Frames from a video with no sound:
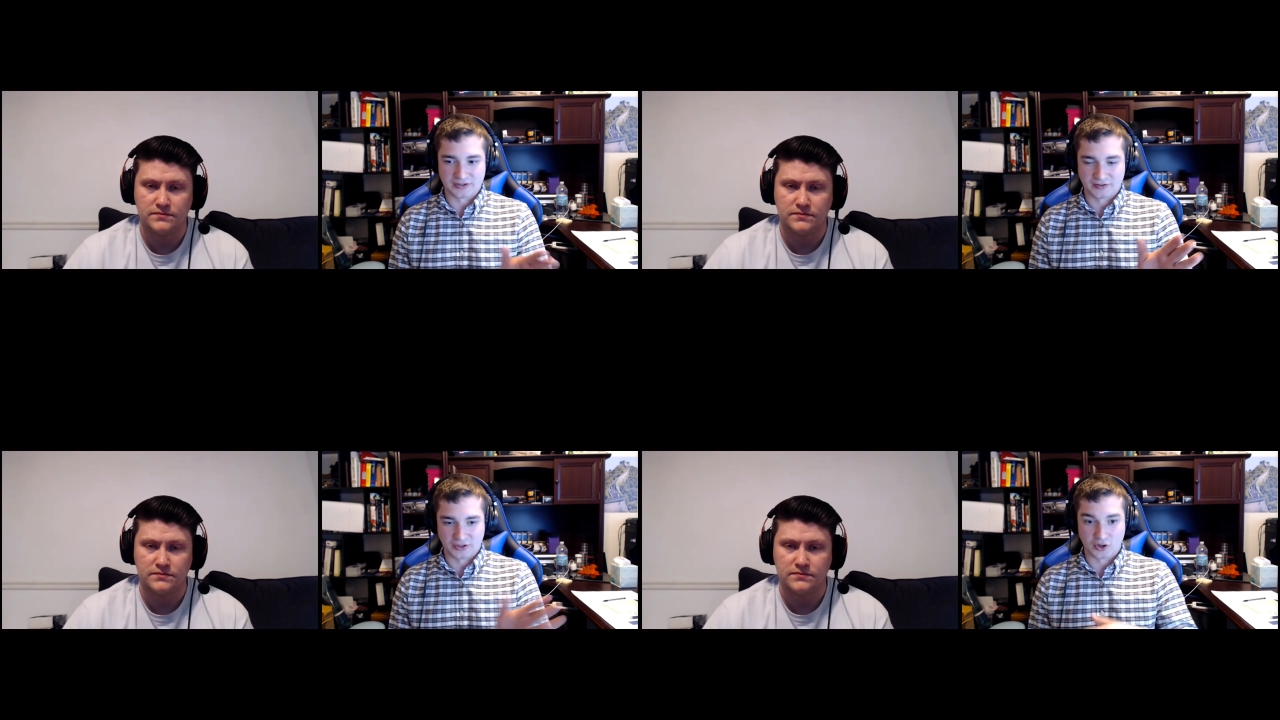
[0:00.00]

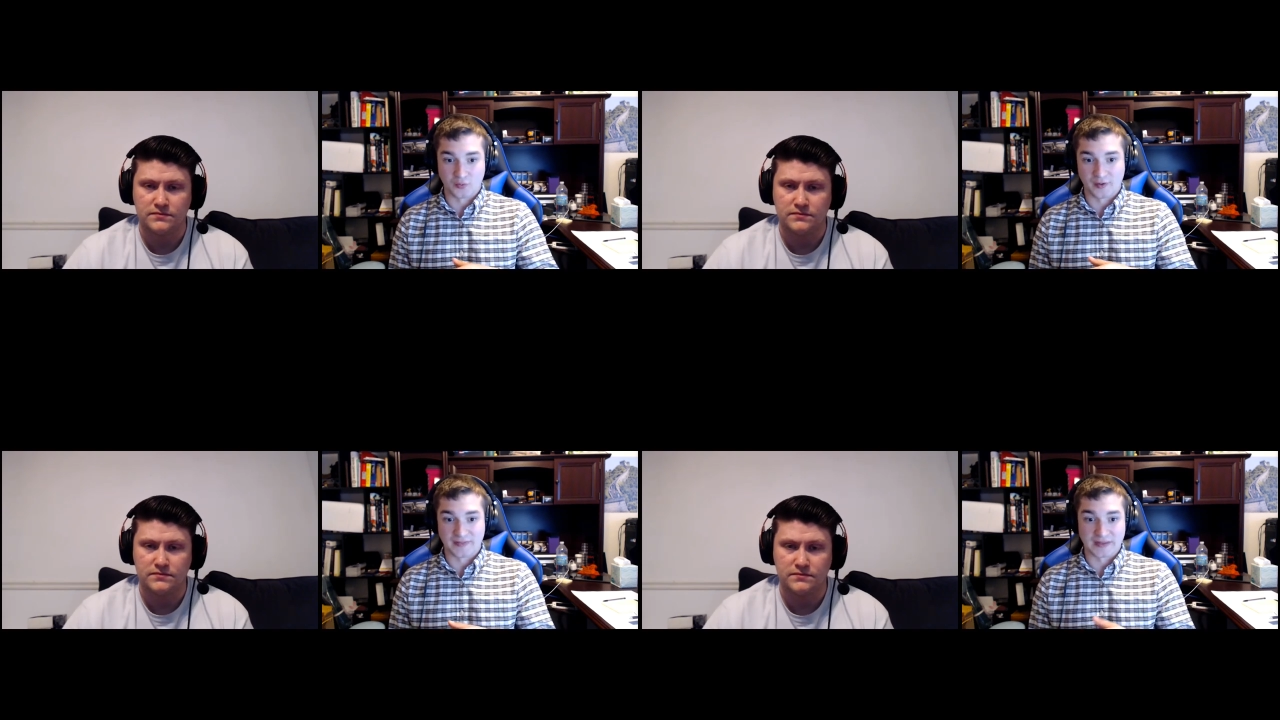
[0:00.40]
Speaker 1: like go
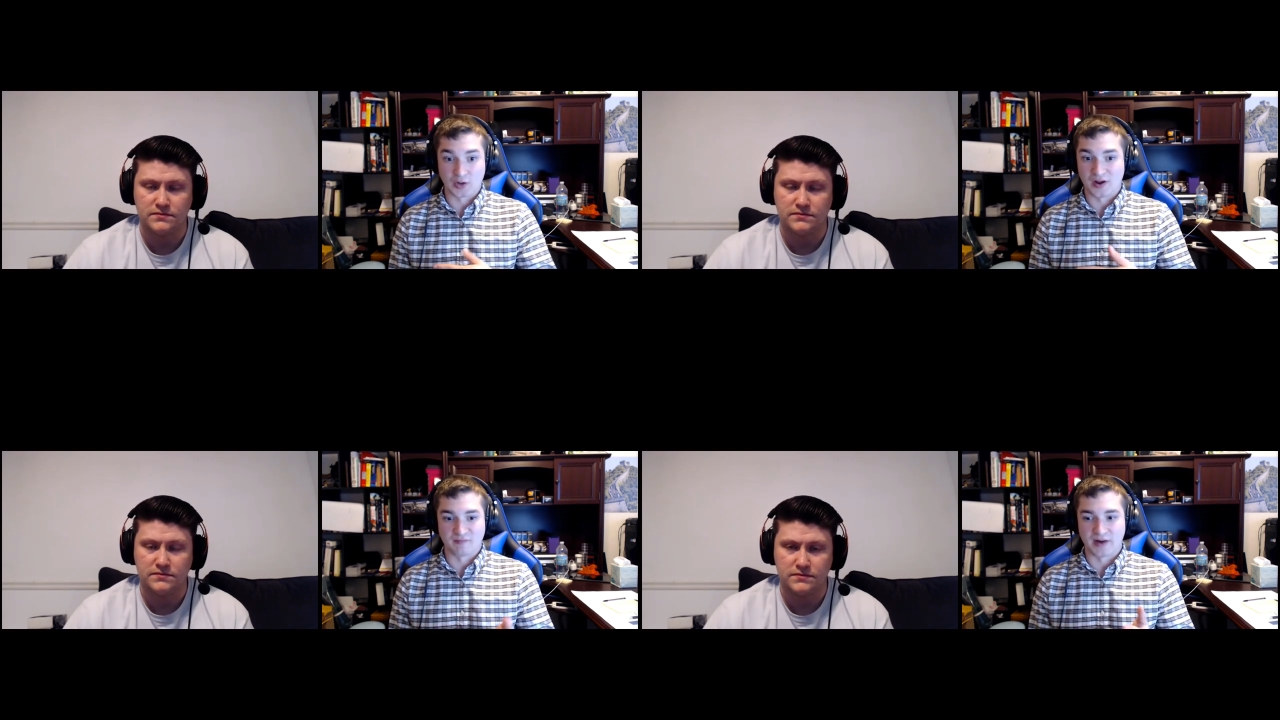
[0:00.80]
away and they
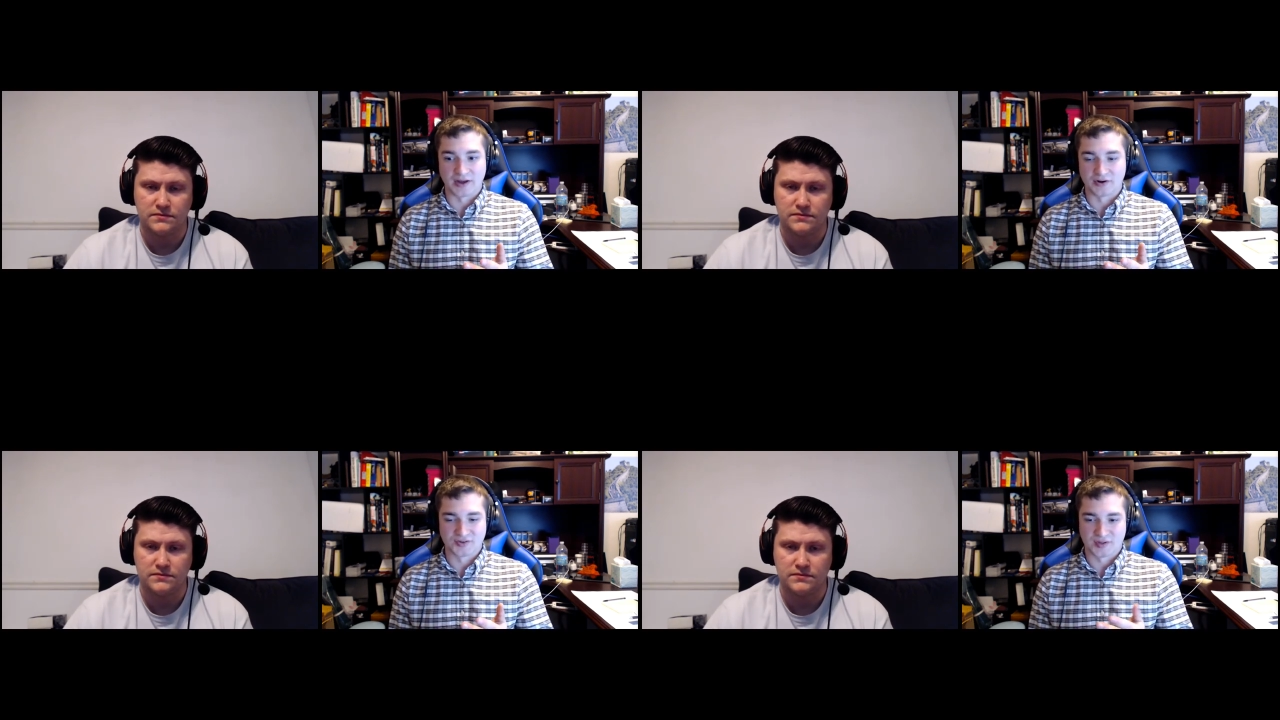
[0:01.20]
don't have
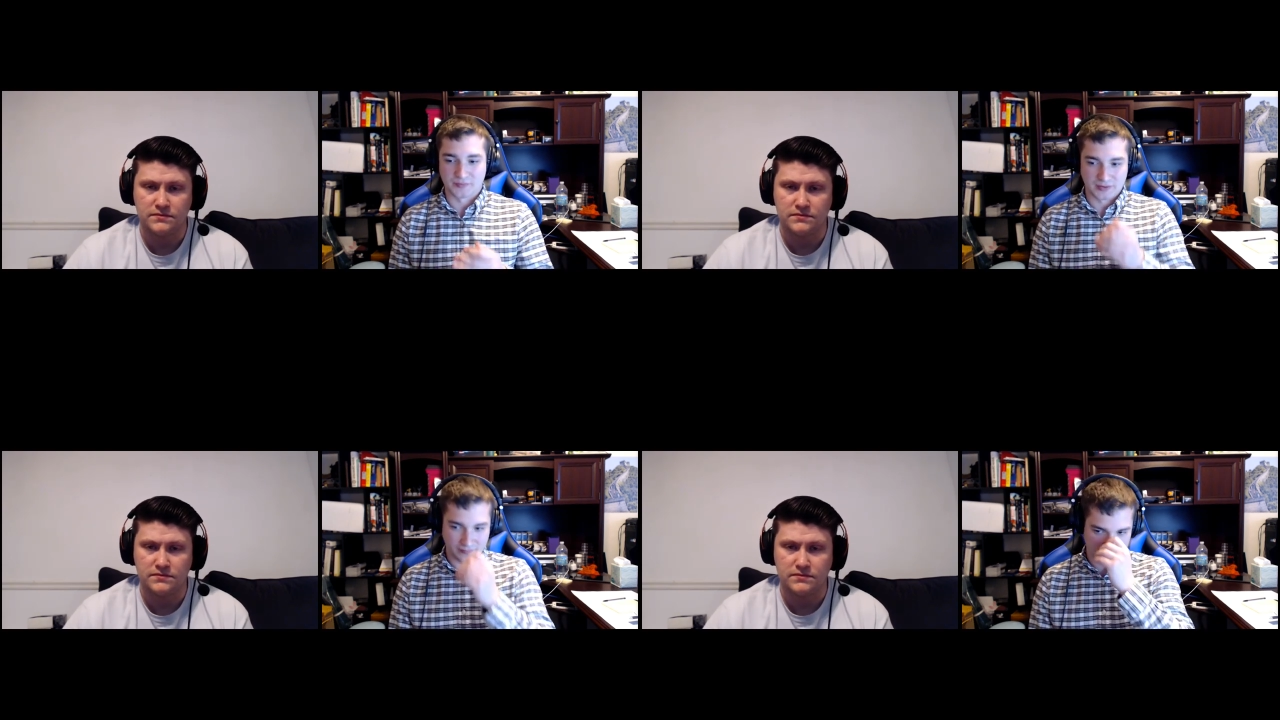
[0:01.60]
Miner or
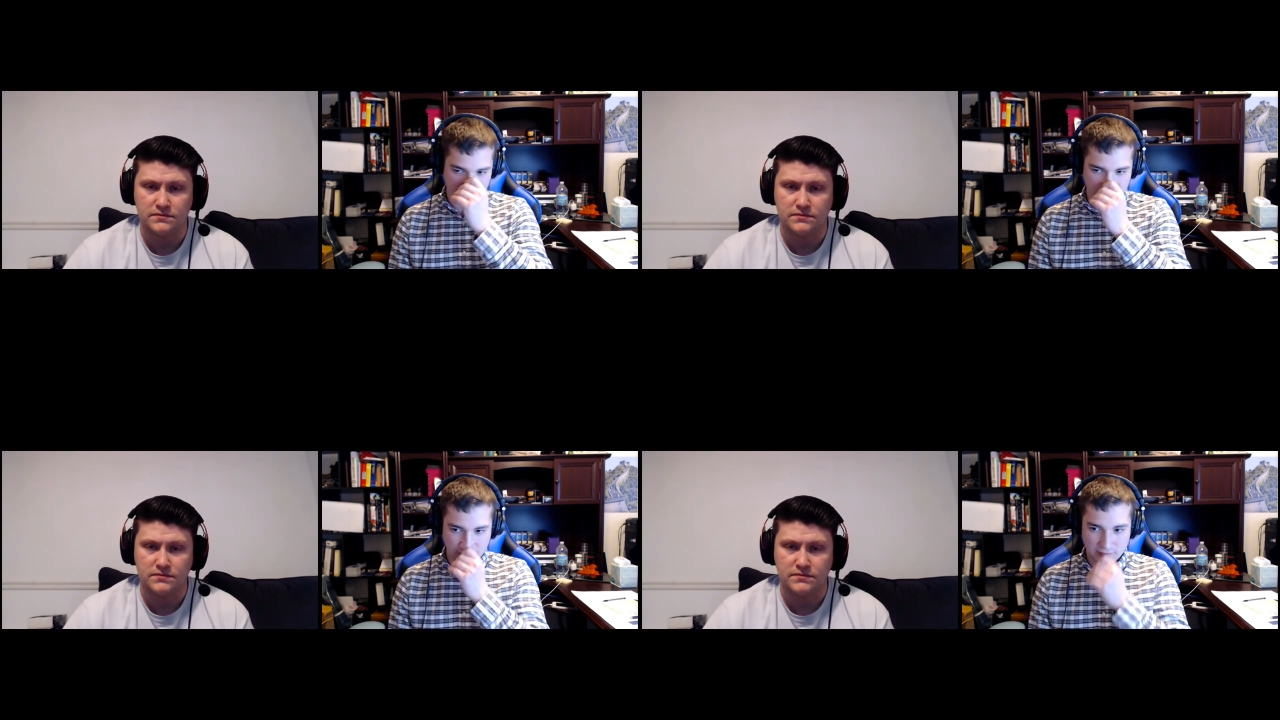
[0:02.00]
something,
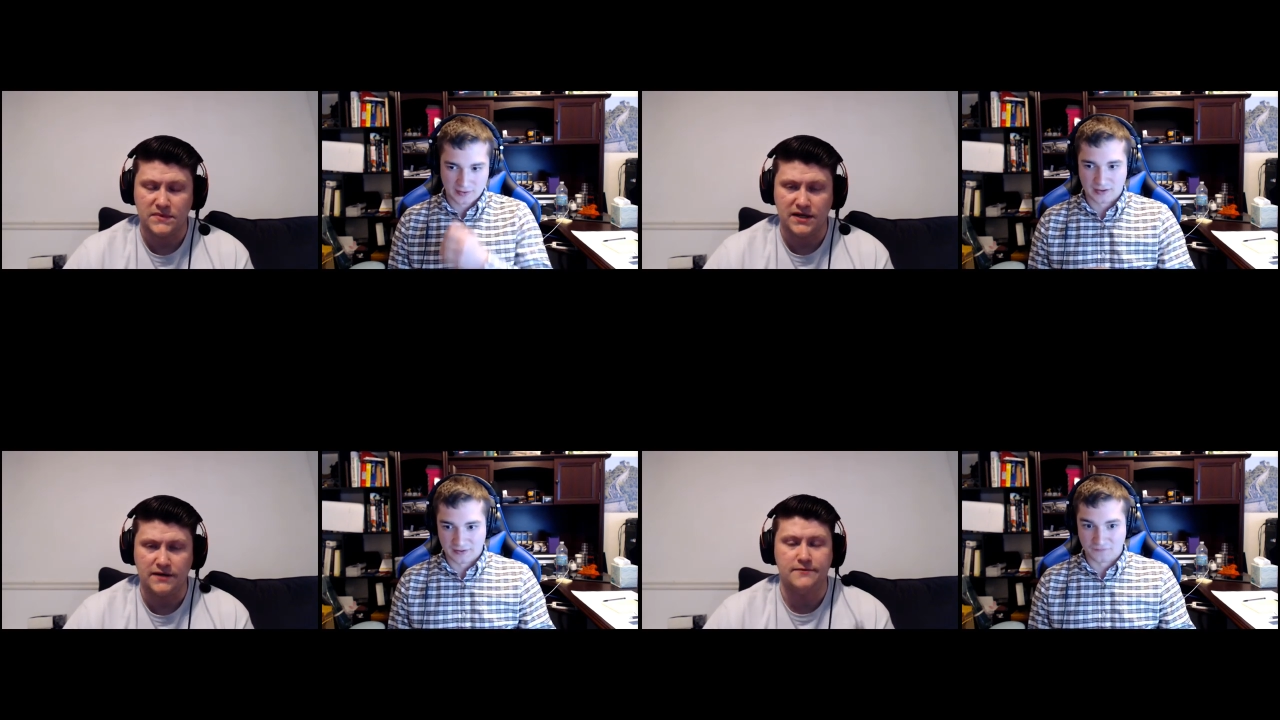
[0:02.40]
like
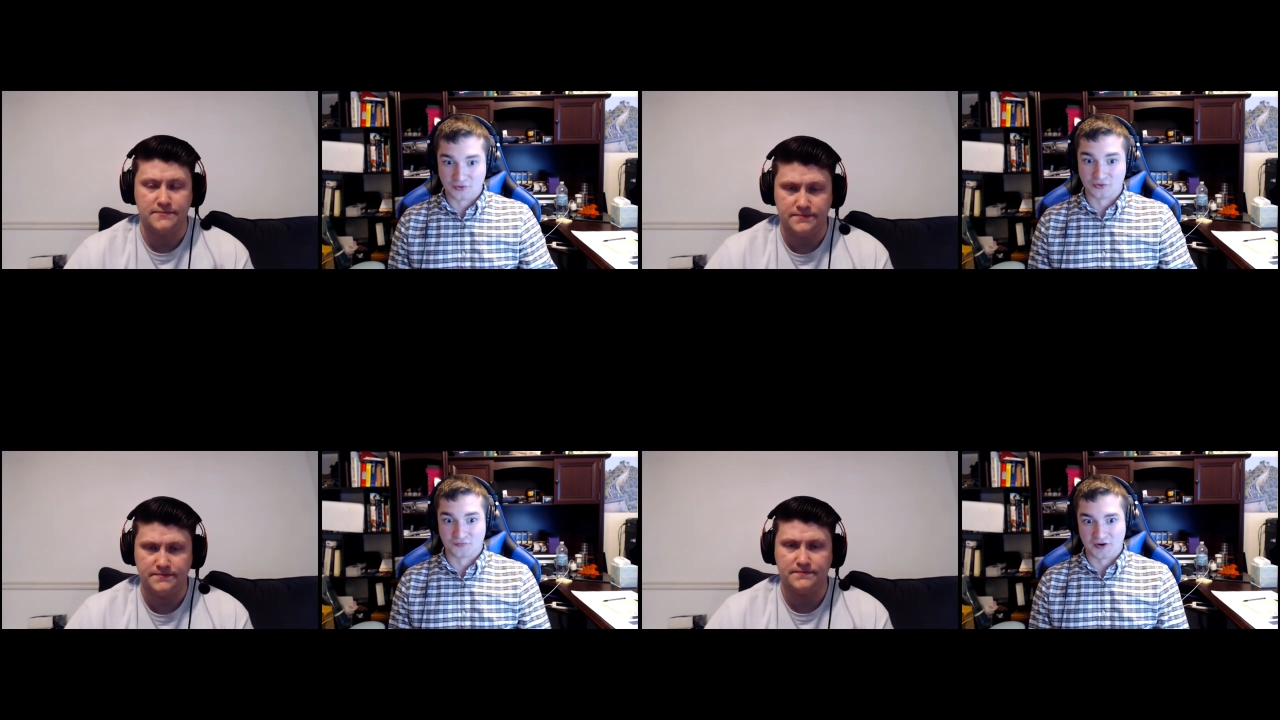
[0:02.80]
yeah. it
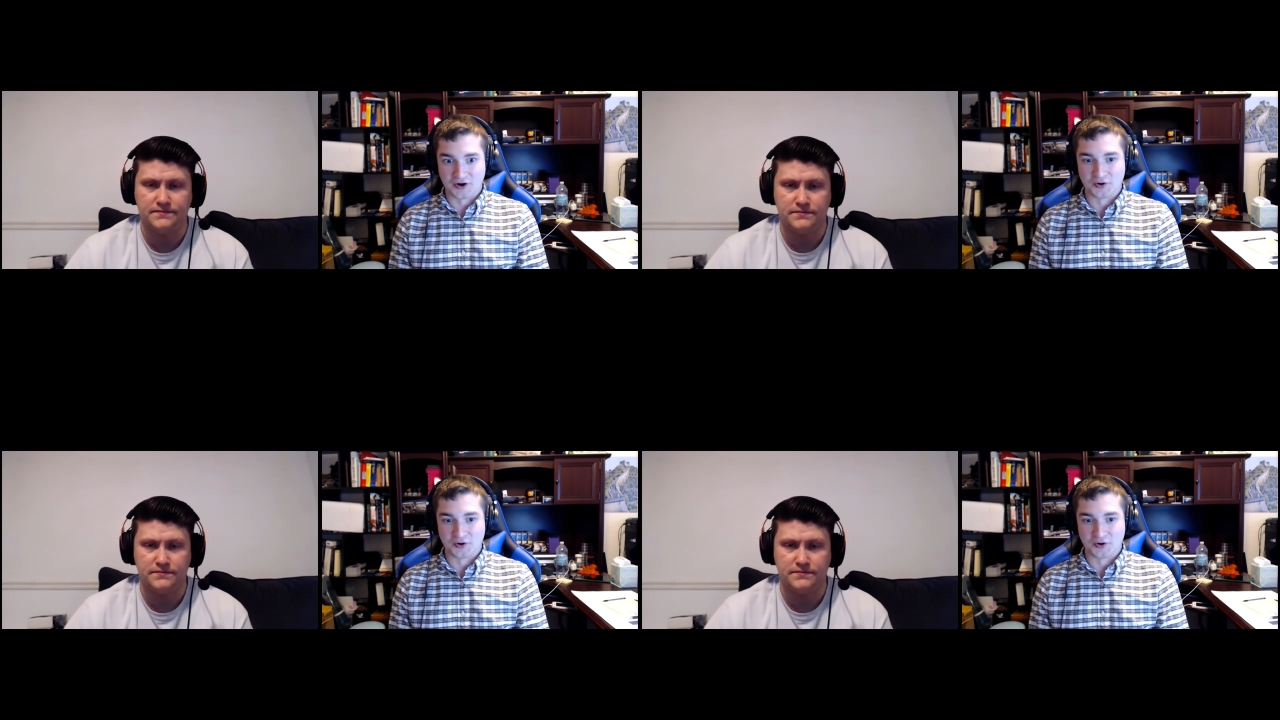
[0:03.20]
feels very